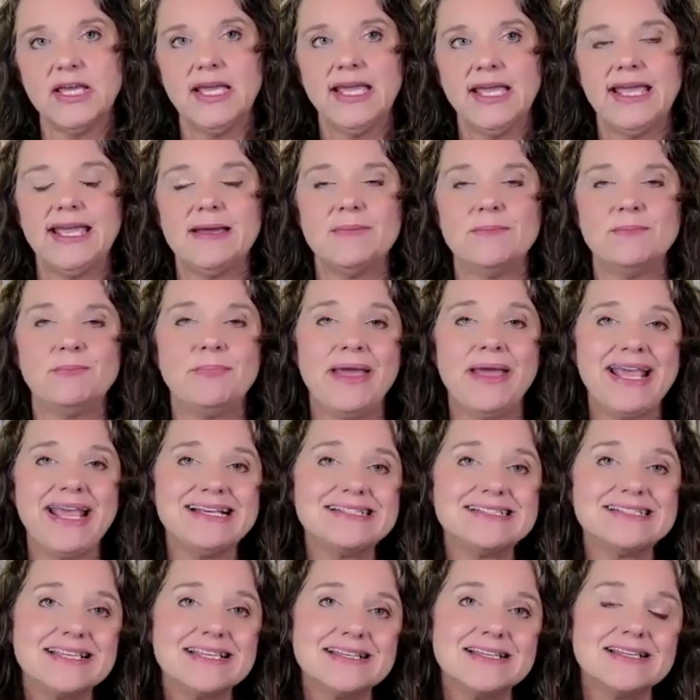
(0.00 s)
It
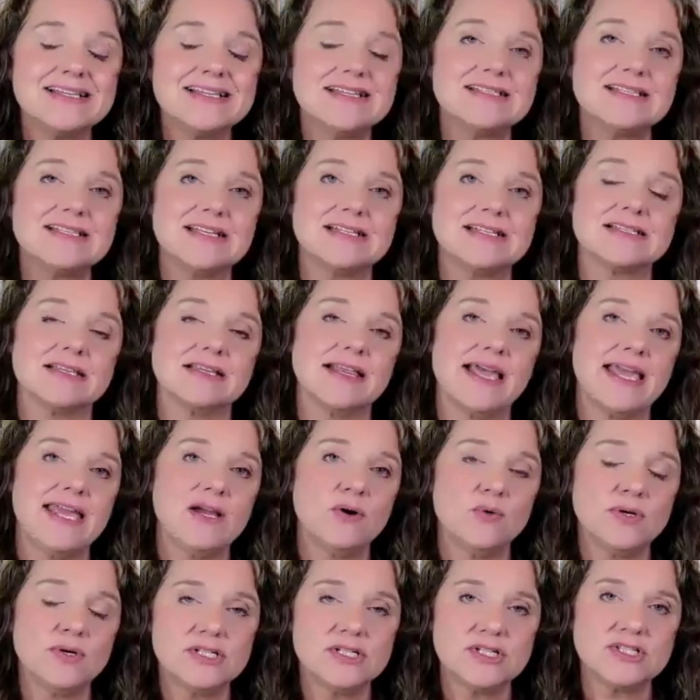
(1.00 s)
bases its
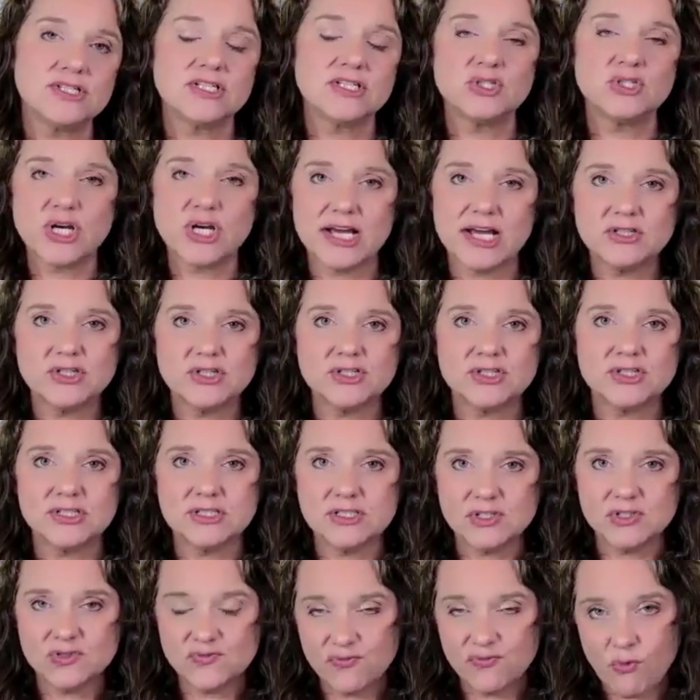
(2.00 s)
language
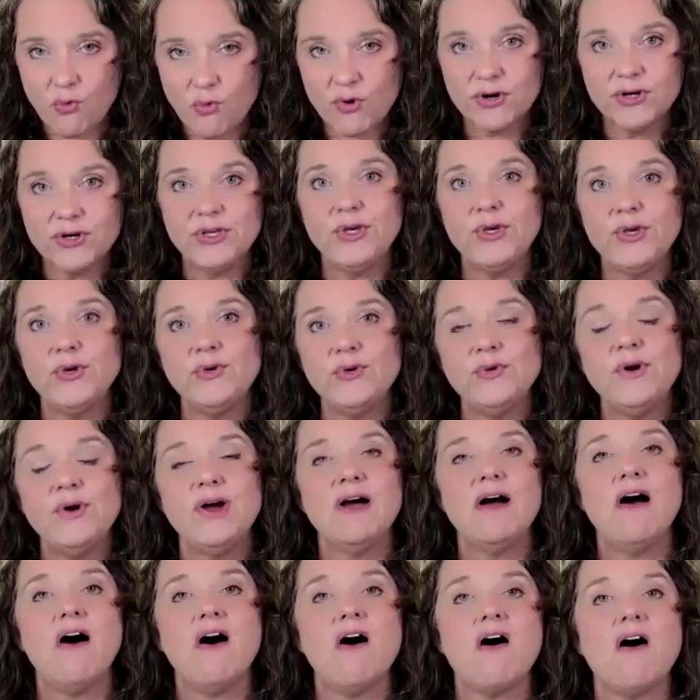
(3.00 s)
suggestions for you
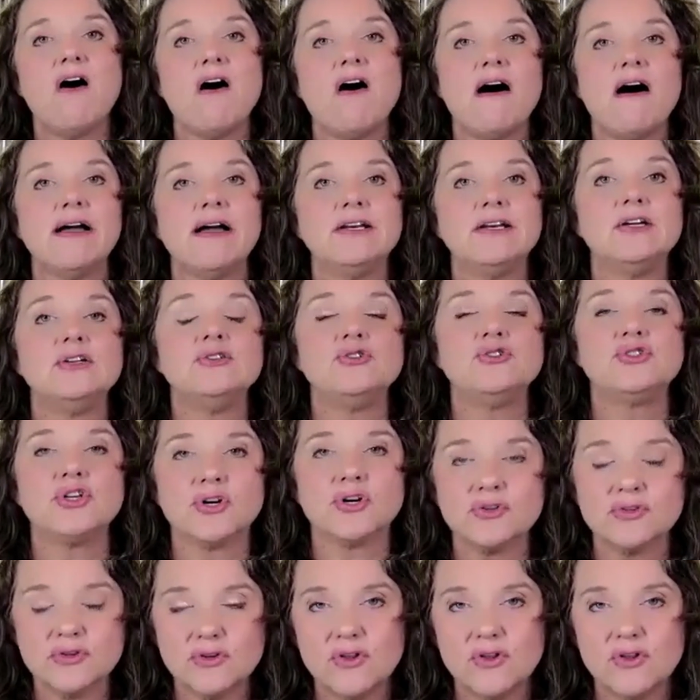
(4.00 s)
on journal